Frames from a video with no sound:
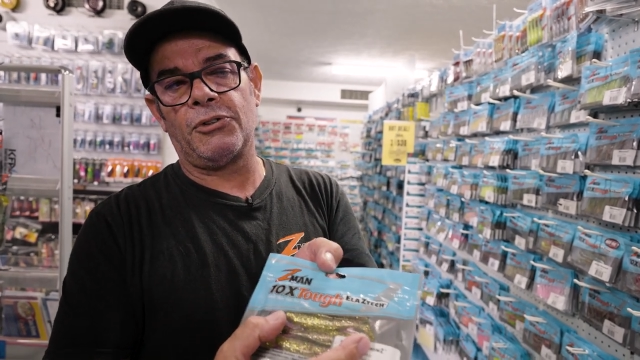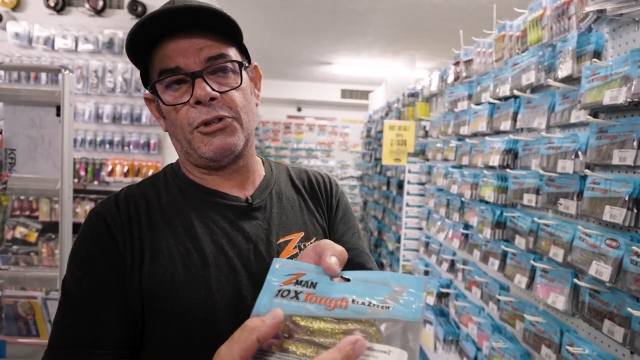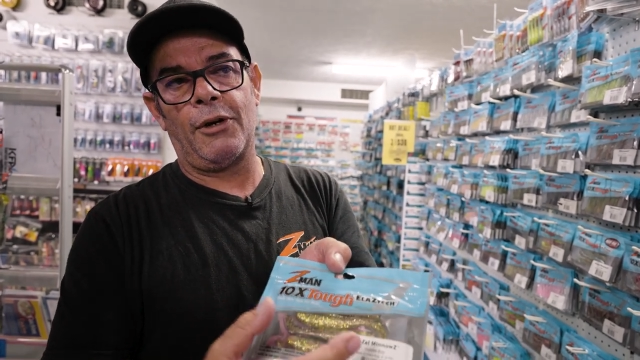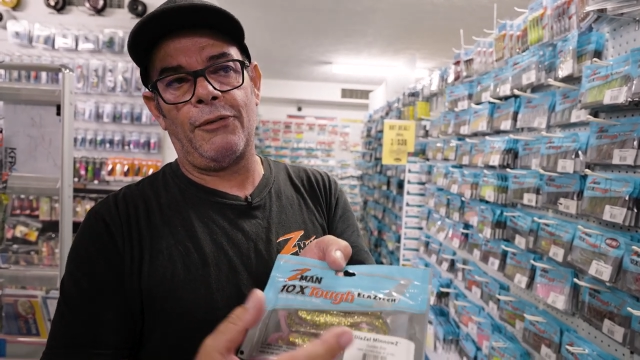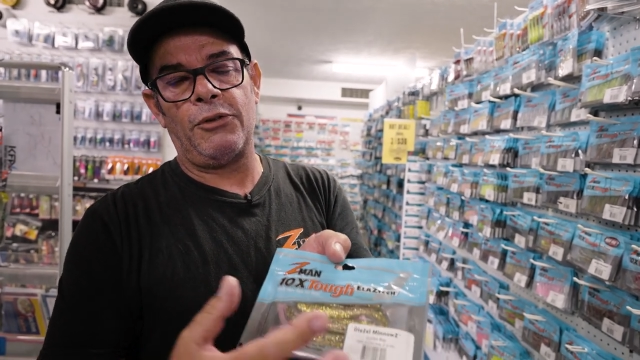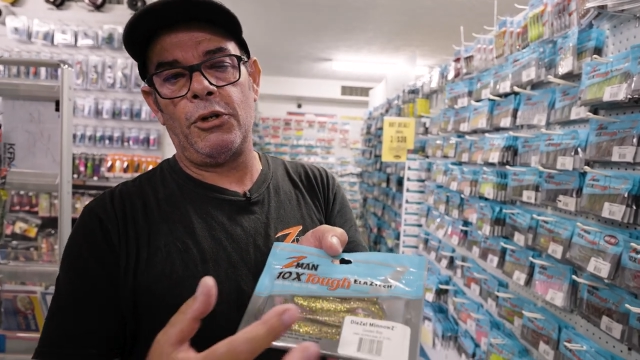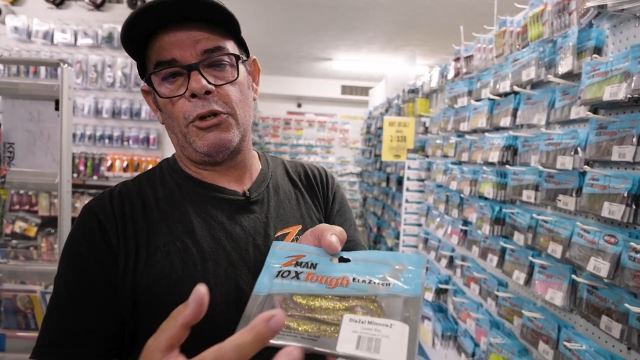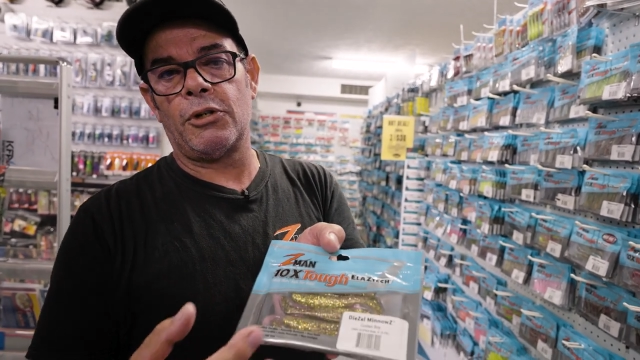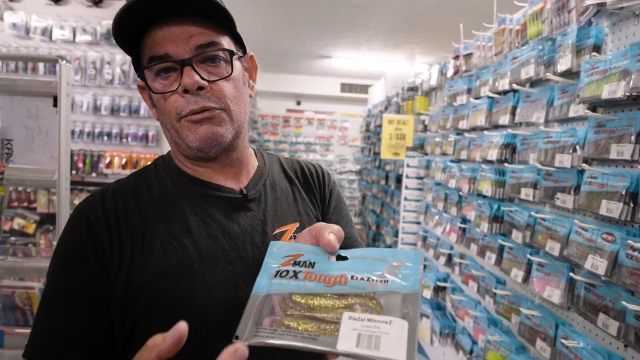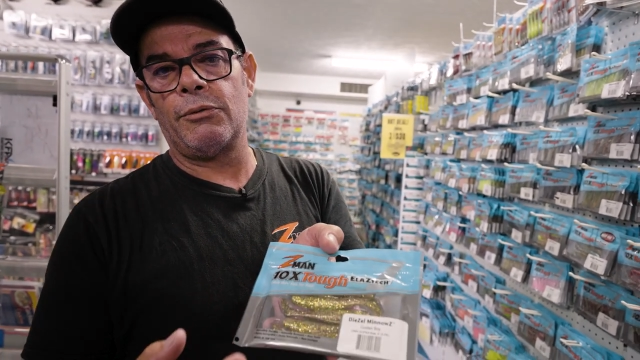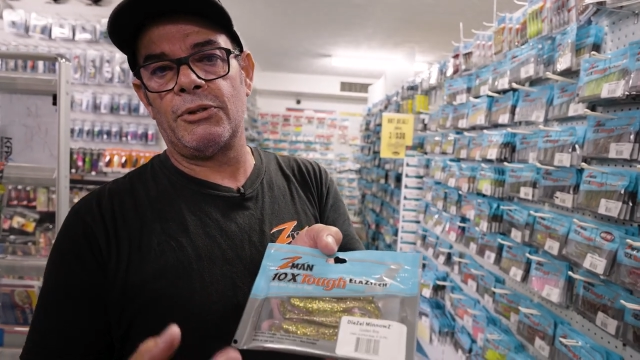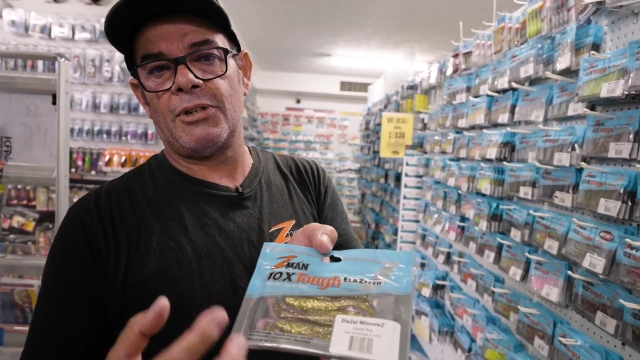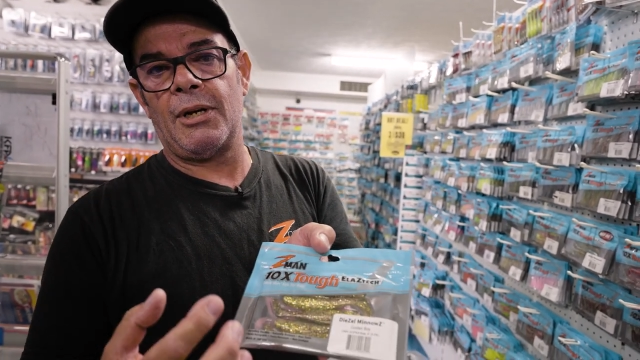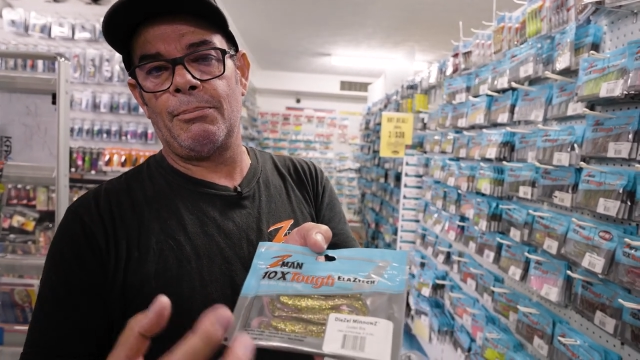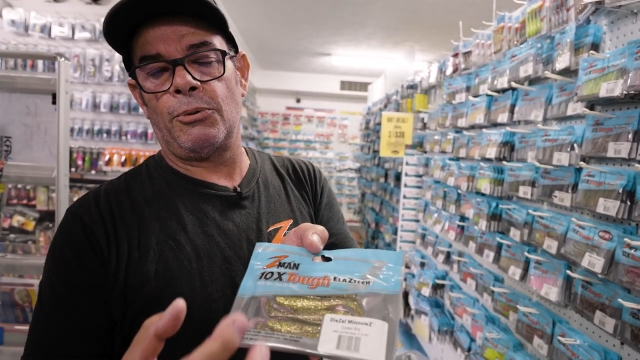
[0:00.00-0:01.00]
So if you can
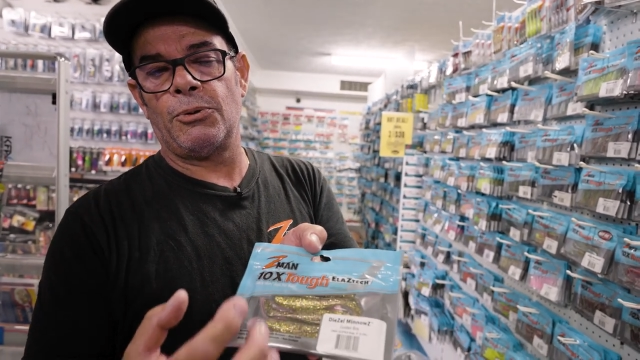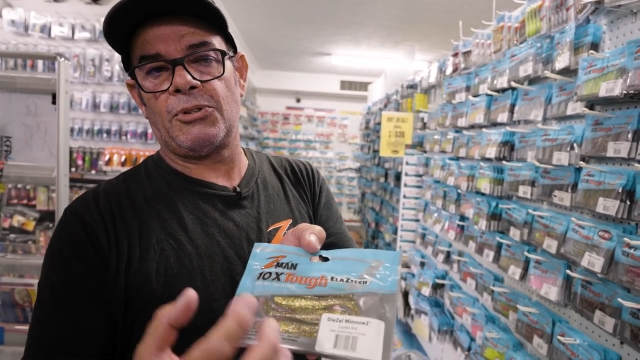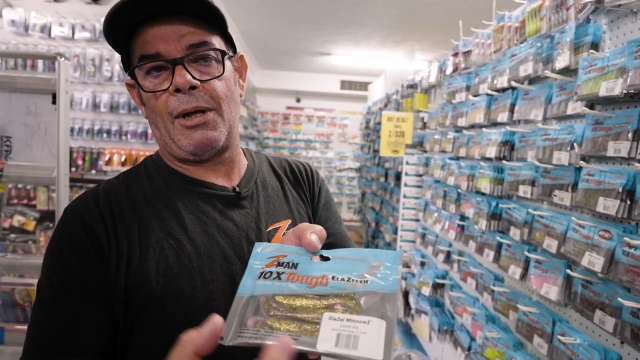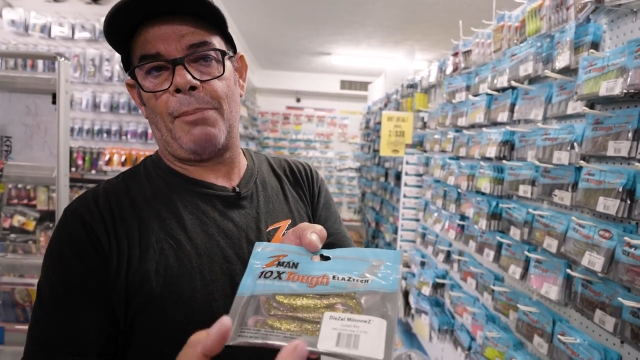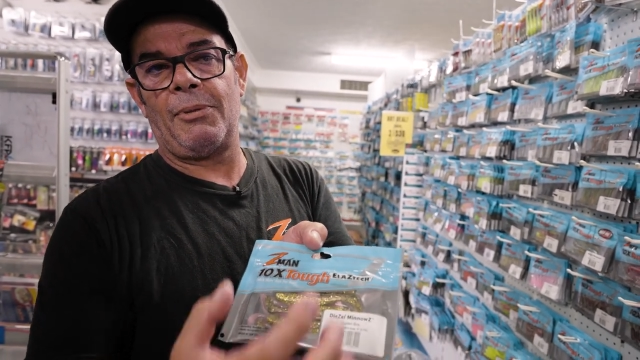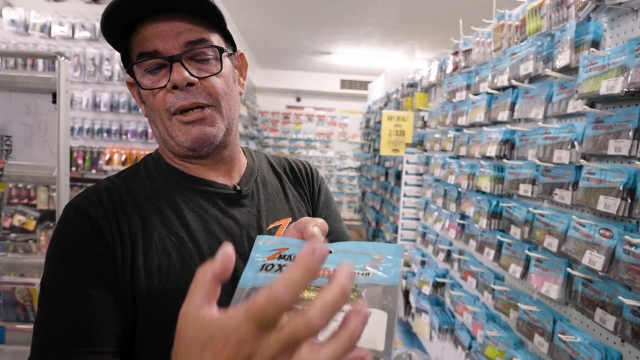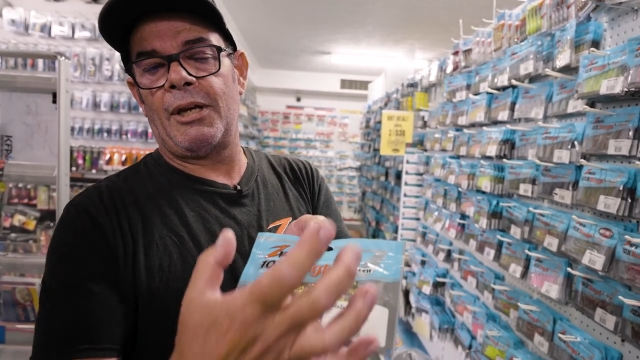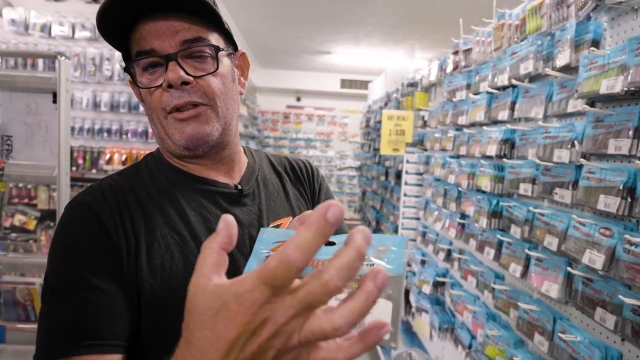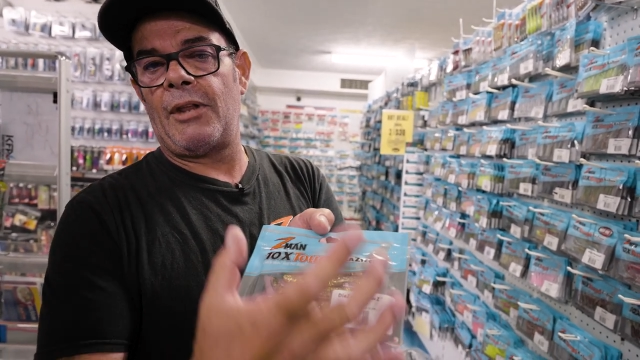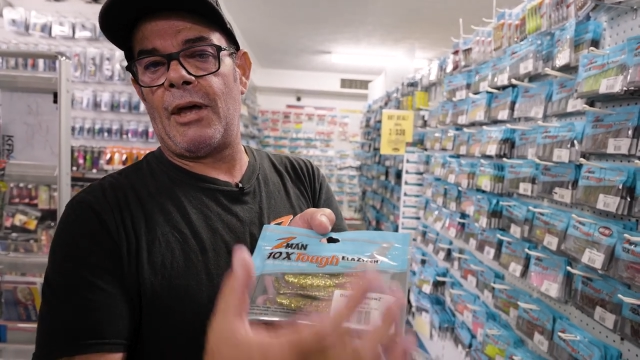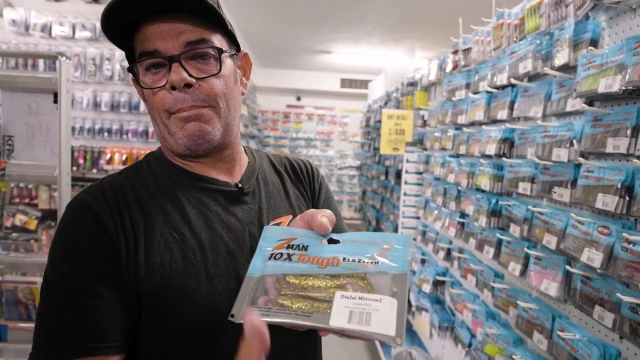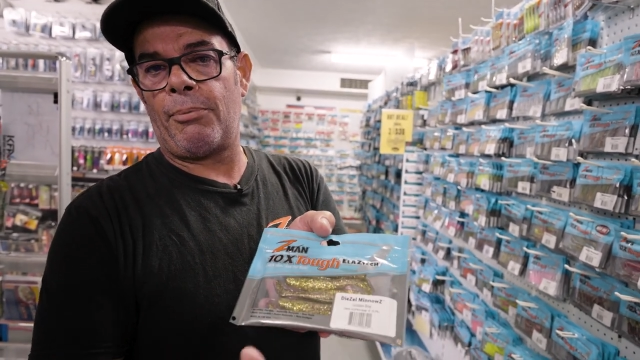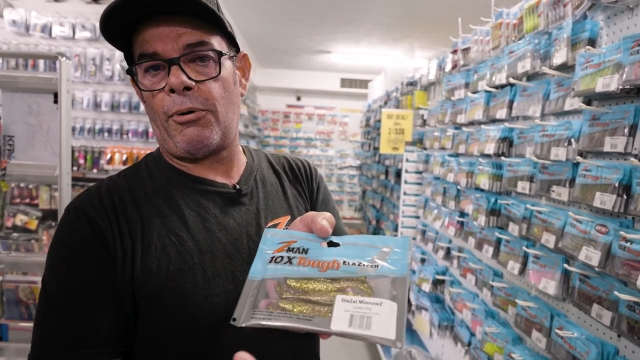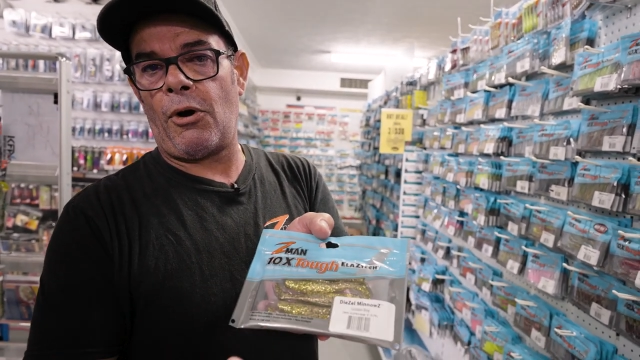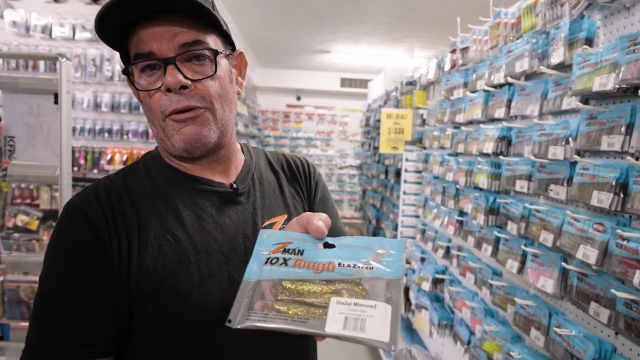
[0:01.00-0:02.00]
resemble something in
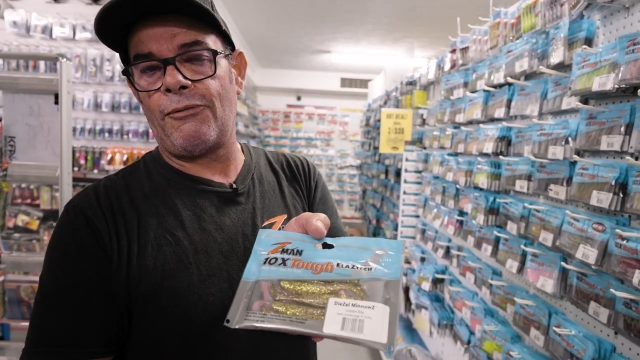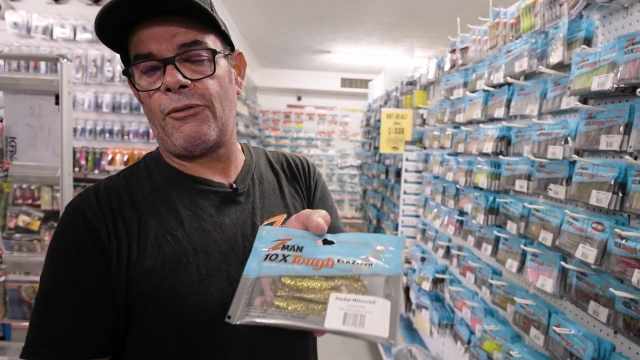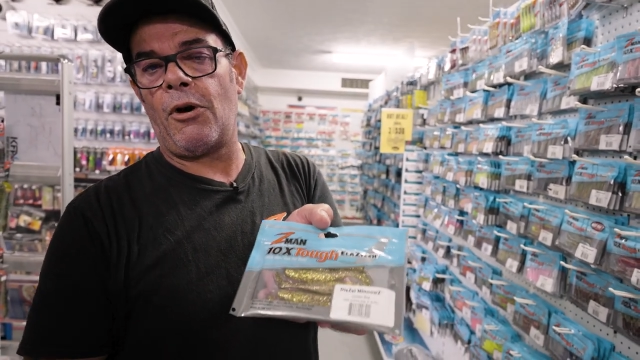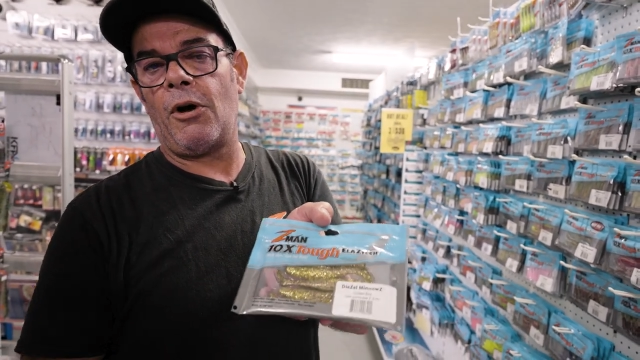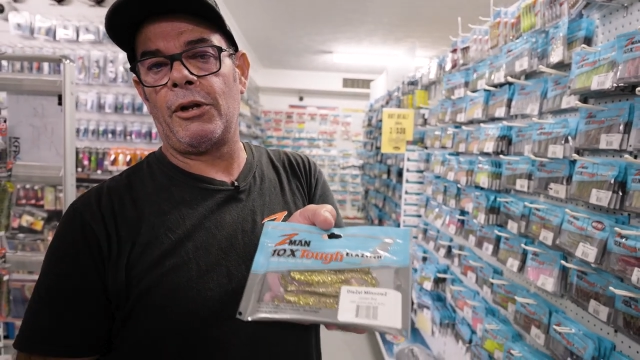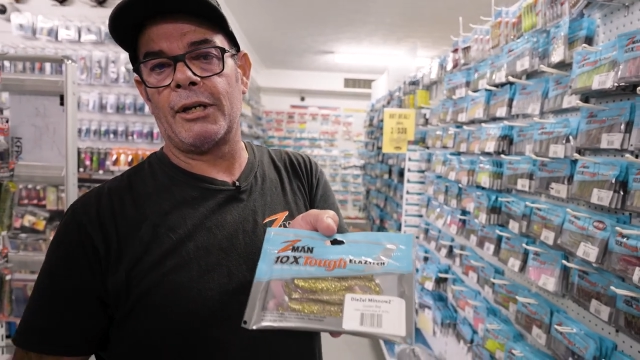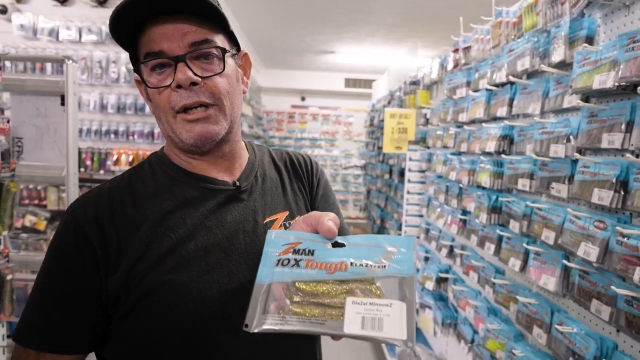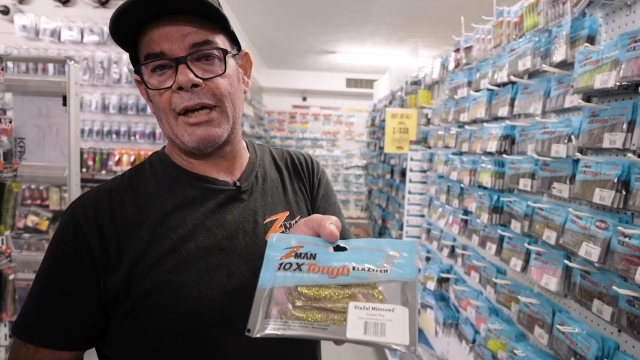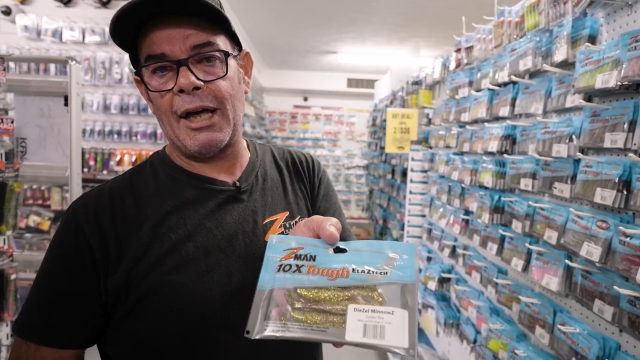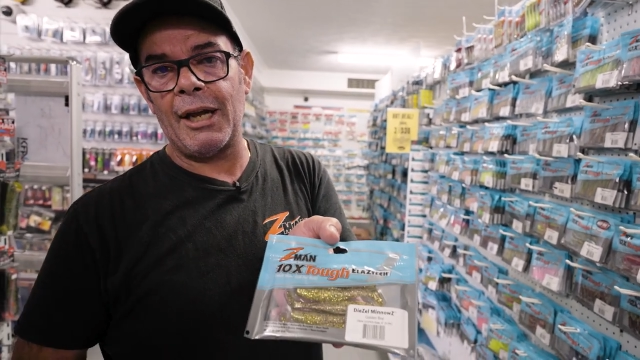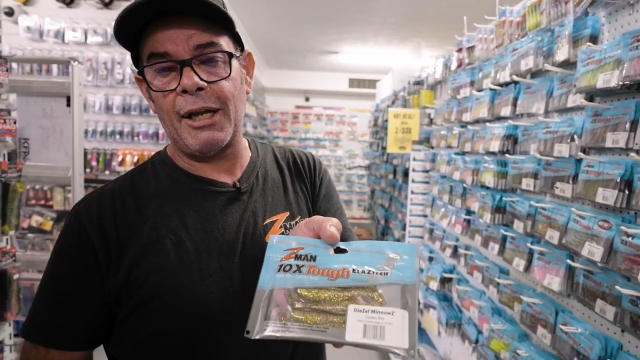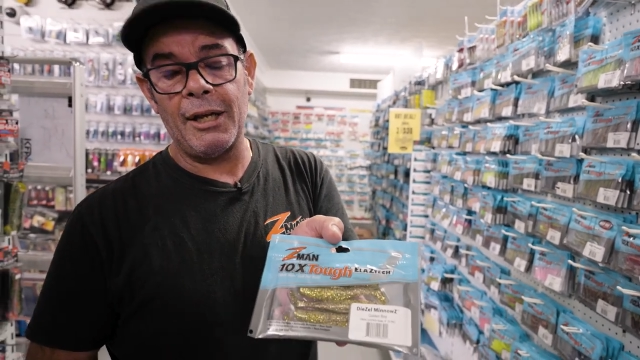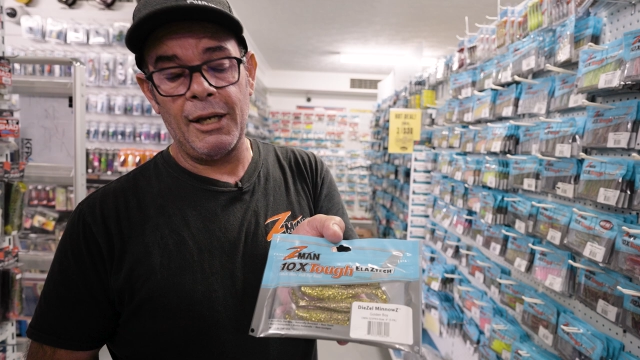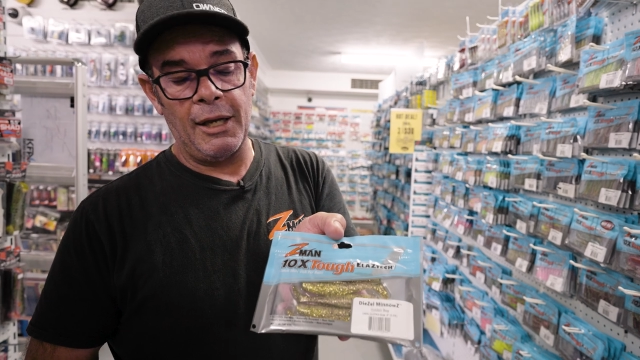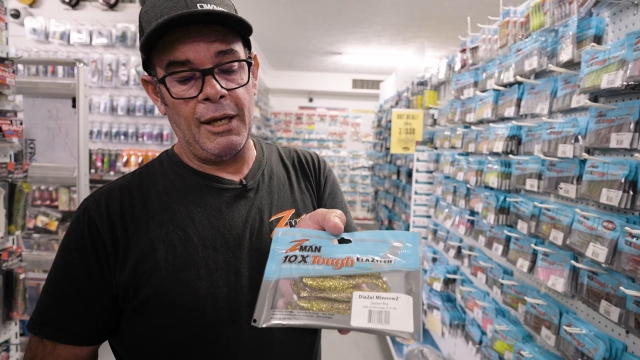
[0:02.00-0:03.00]
that profile and
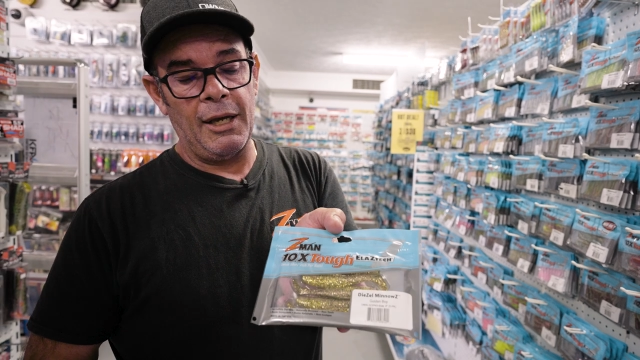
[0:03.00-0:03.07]
color,